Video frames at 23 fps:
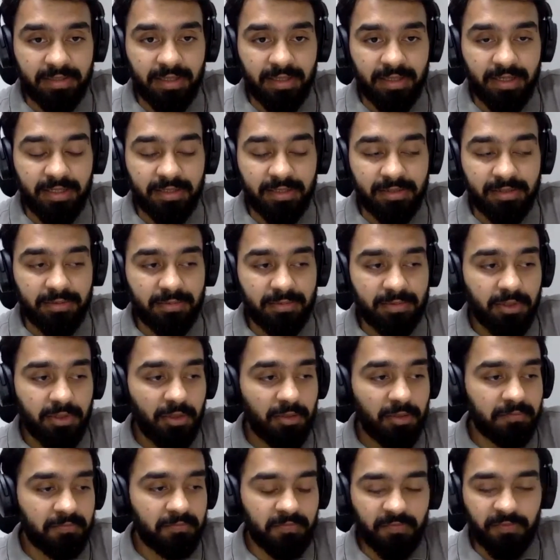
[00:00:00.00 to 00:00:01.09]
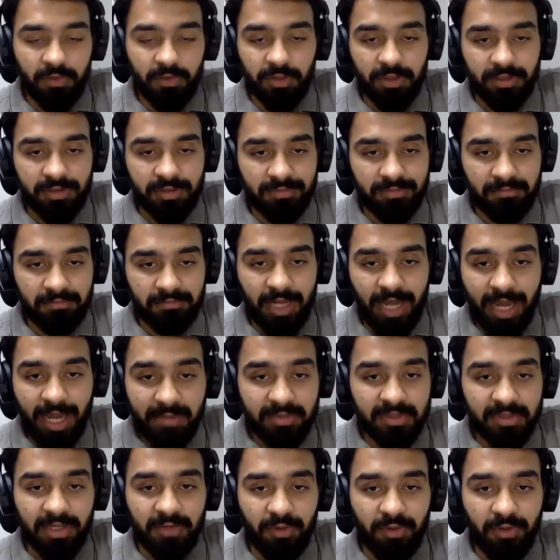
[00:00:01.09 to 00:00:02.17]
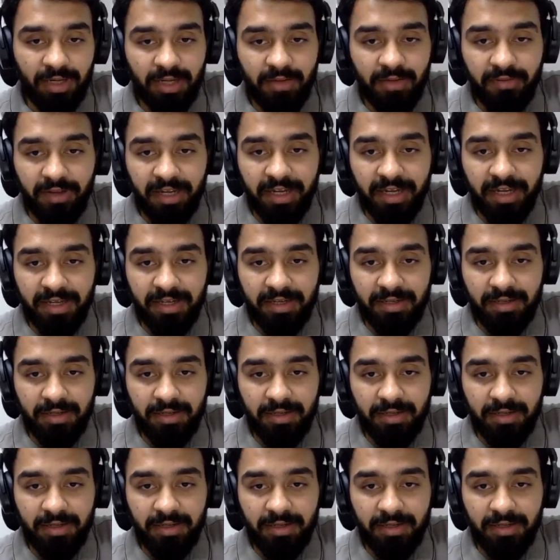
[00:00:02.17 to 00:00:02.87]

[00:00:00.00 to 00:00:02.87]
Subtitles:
And so, for the times that we're living in,